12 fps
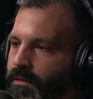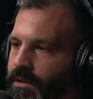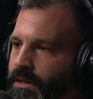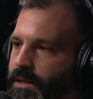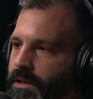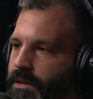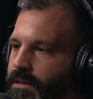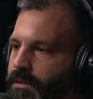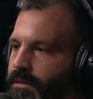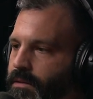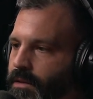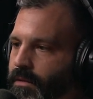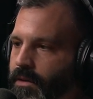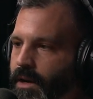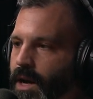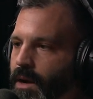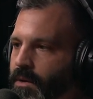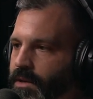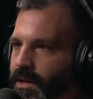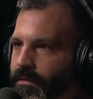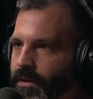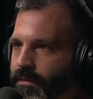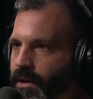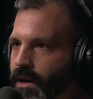obviously different cameras have
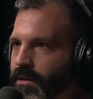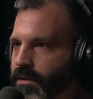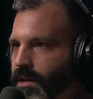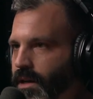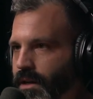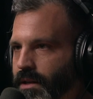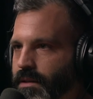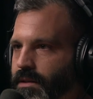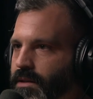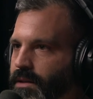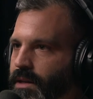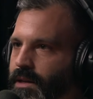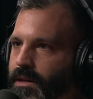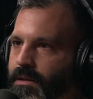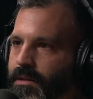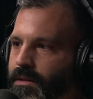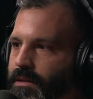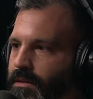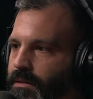different color science and